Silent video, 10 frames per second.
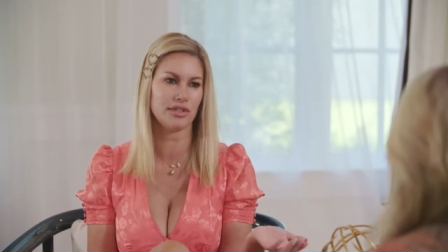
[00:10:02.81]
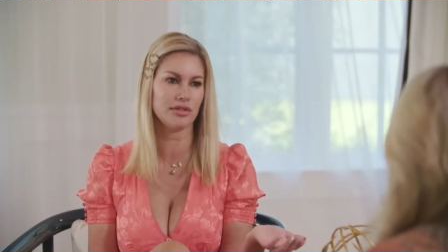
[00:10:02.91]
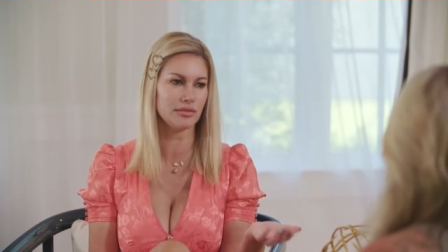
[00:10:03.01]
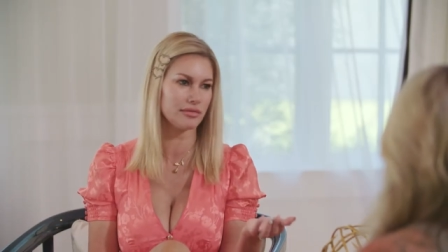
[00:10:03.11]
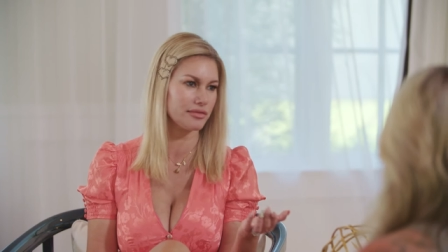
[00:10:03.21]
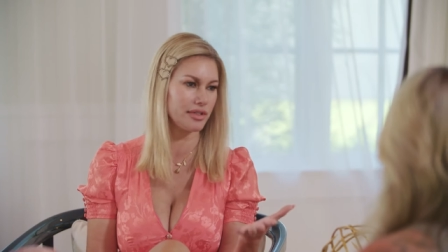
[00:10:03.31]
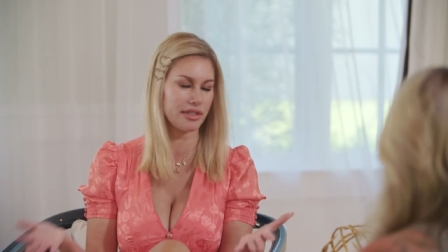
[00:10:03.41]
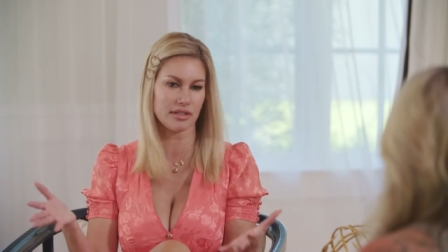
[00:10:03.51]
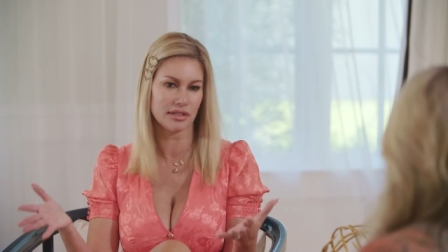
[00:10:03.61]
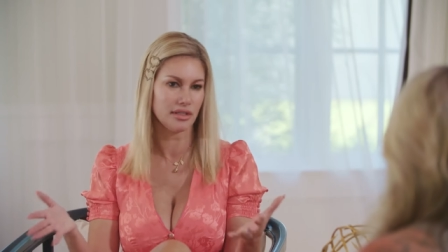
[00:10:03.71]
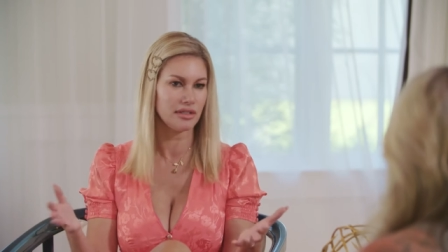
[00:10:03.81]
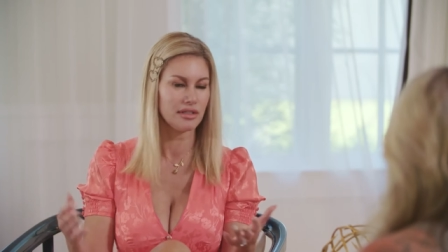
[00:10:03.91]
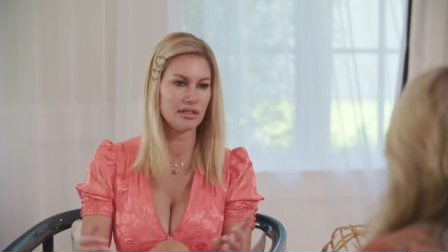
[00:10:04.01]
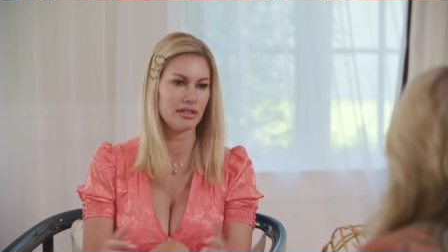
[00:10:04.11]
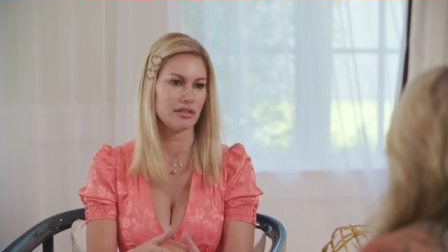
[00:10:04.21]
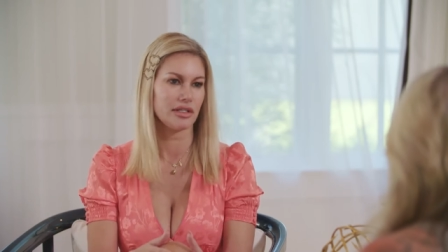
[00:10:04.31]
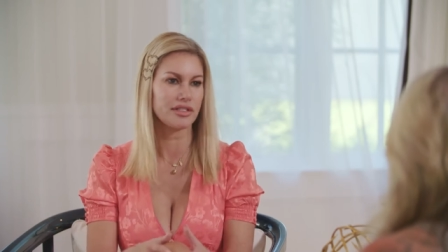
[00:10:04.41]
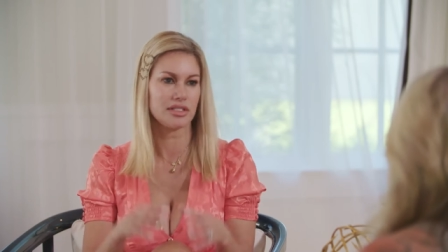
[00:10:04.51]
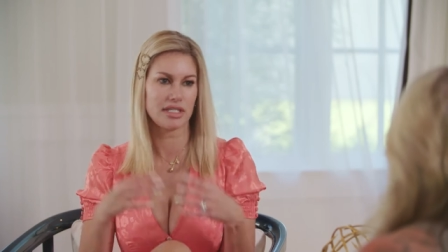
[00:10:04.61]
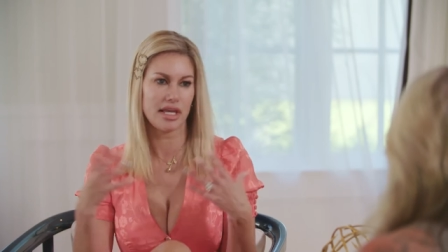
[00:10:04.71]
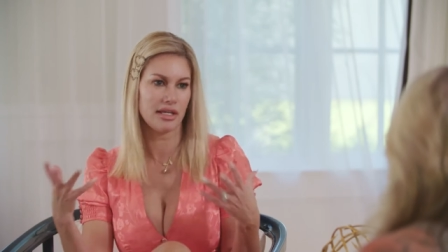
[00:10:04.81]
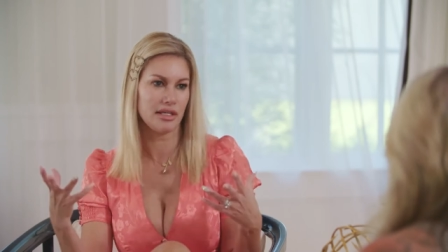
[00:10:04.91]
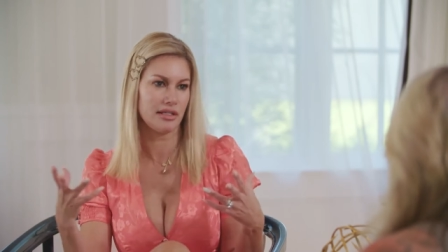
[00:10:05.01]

know, like, like say